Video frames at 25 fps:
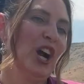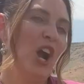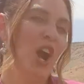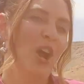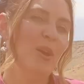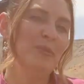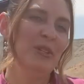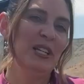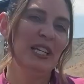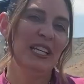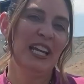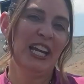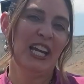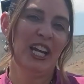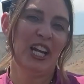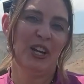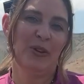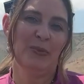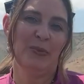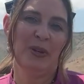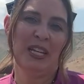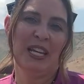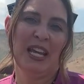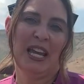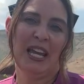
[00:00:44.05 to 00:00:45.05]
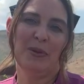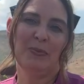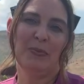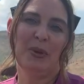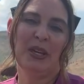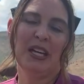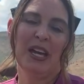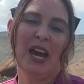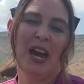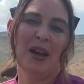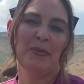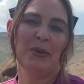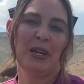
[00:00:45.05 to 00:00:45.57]
common in Herriman and
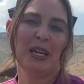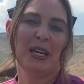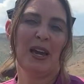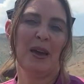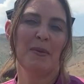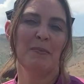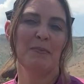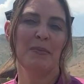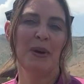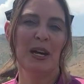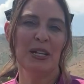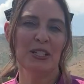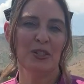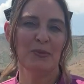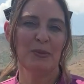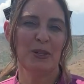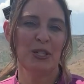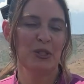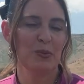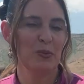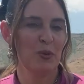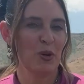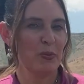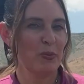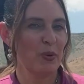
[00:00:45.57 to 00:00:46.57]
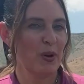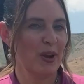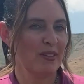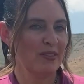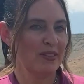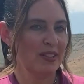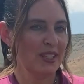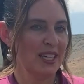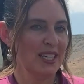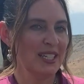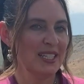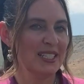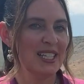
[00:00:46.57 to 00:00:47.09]
becoming much more
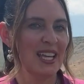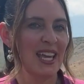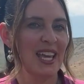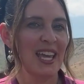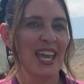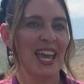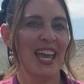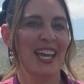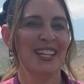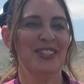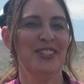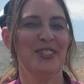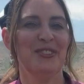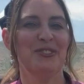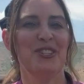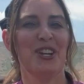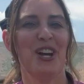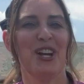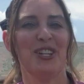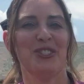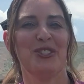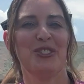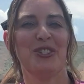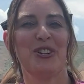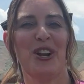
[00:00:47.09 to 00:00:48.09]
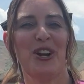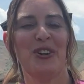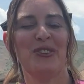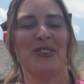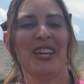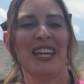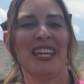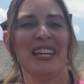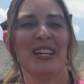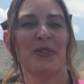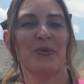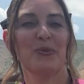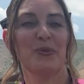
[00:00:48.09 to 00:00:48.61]
prevalent in Utah's
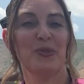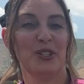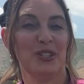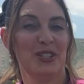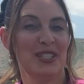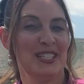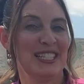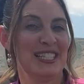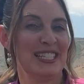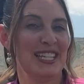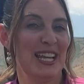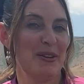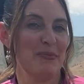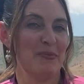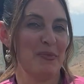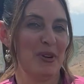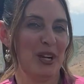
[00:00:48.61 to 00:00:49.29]
growing real estate